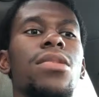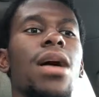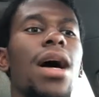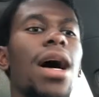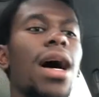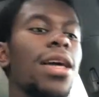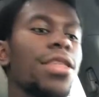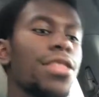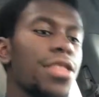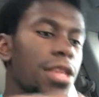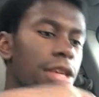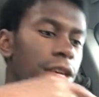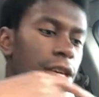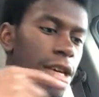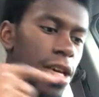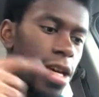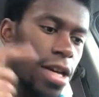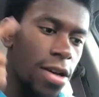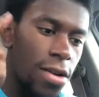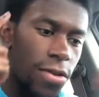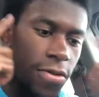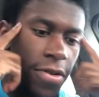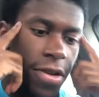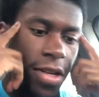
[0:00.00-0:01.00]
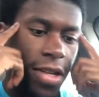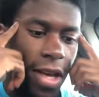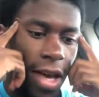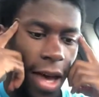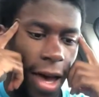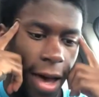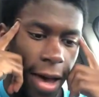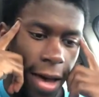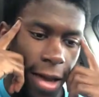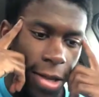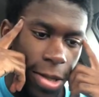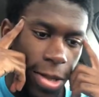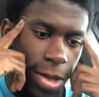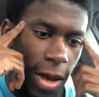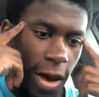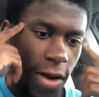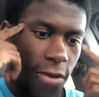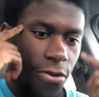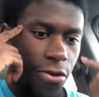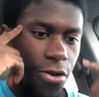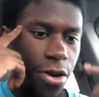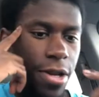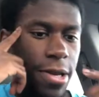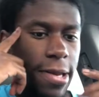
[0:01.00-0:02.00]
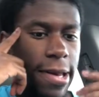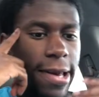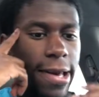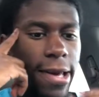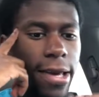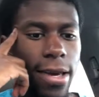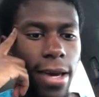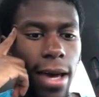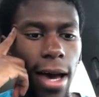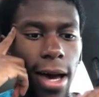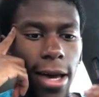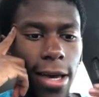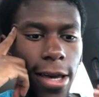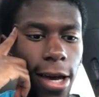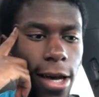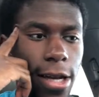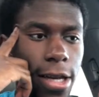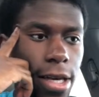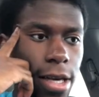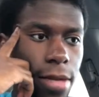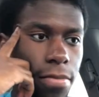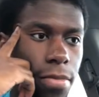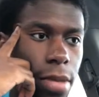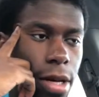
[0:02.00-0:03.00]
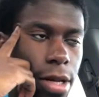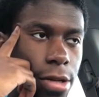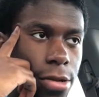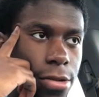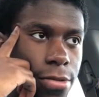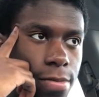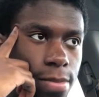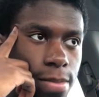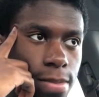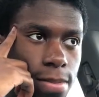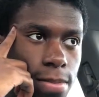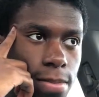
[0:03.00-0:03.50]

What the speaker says: I think of it as every day I got to get better.